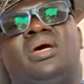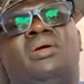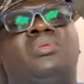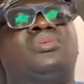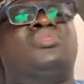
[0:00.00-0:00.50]

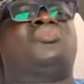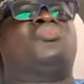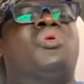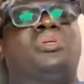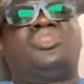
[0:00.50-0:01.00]
not just
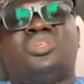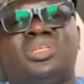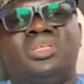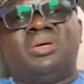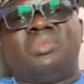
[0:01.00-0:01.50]
watching,
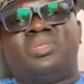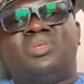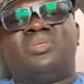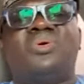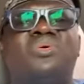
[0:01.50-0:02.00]
I'm not just,
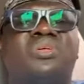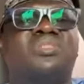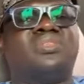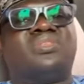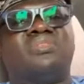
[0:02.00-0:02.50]
oh,
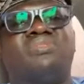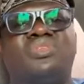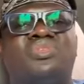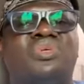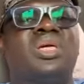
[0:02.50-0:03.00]
Dr. Stephen's
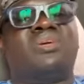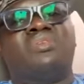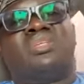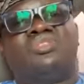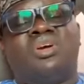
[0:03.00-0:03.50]
doing a
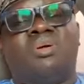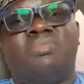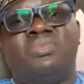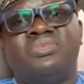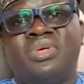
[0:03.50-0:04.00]
great job.
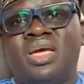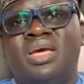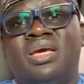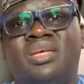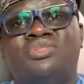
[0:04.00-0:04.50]

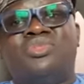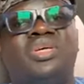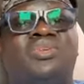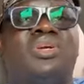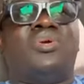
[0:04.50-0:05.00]
You're
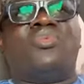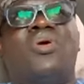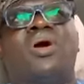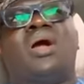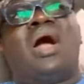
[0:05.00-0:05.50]
doing great
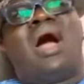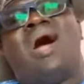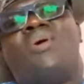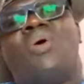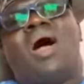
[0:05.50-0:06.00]
work.
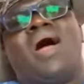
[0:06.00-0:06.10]
How are